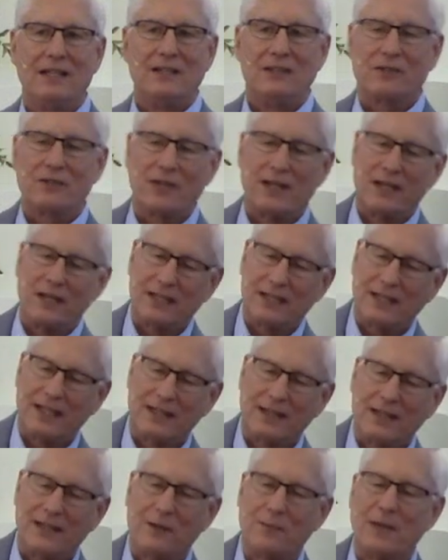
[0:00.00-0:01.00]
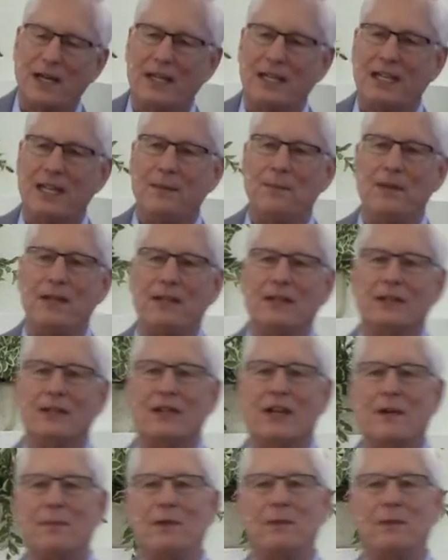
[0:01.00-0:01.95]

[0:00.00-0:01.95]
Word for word: is trying to get there by keeping the law.